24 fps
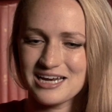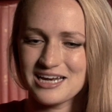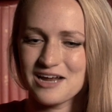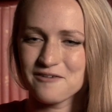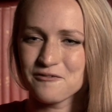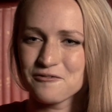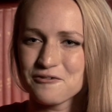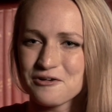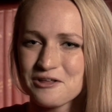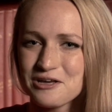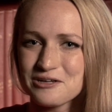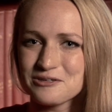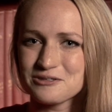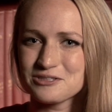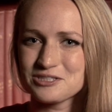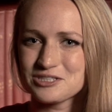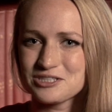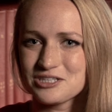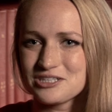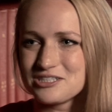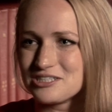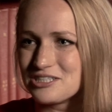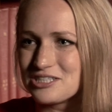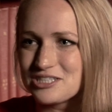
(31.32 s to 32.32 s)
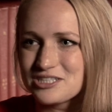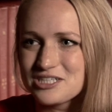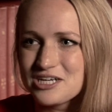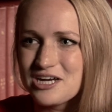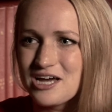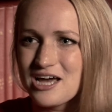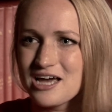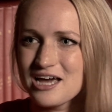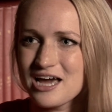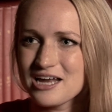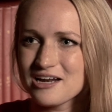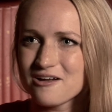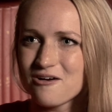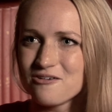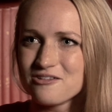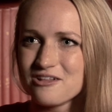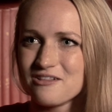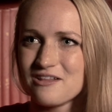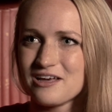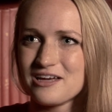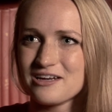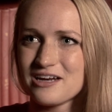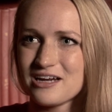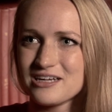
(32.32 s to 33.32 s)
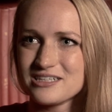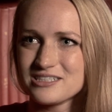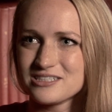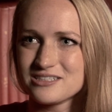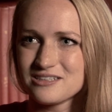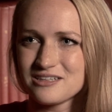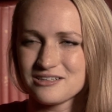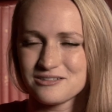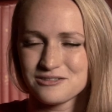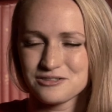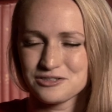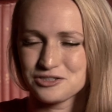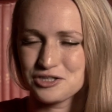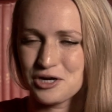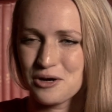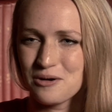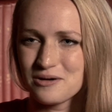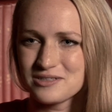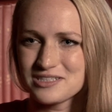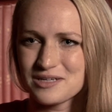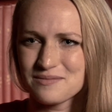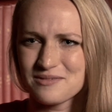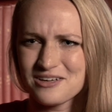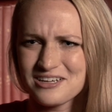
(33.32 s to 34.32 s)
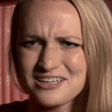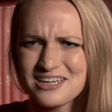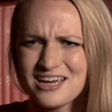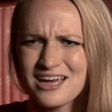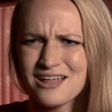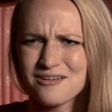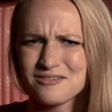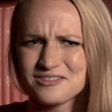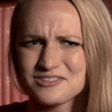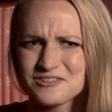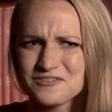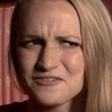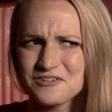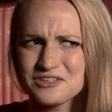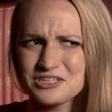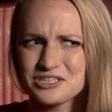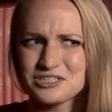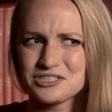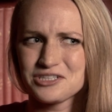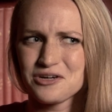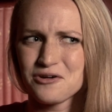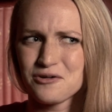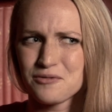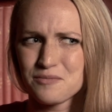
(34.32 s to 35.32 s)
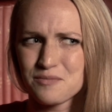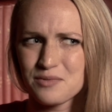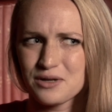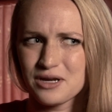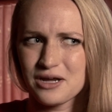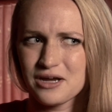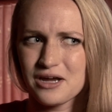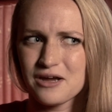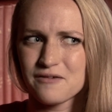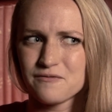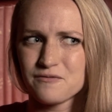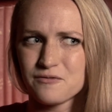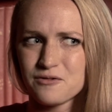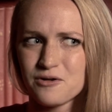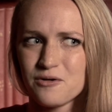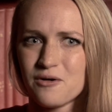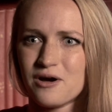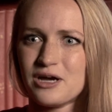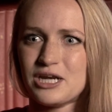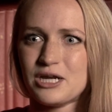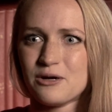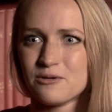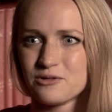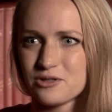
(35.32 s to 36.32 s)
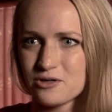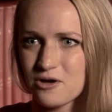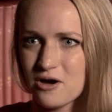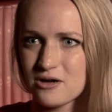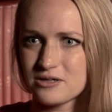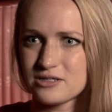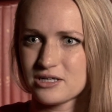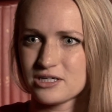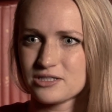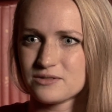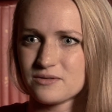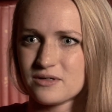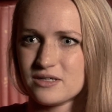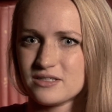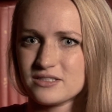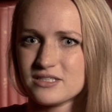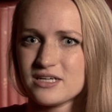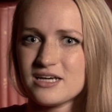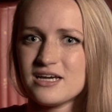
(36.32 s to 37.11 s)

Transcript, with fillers: never really understood just kind of all the late nights little jokes. I'd be like, yeah, that was a funny joke, but I have no idea what the context was.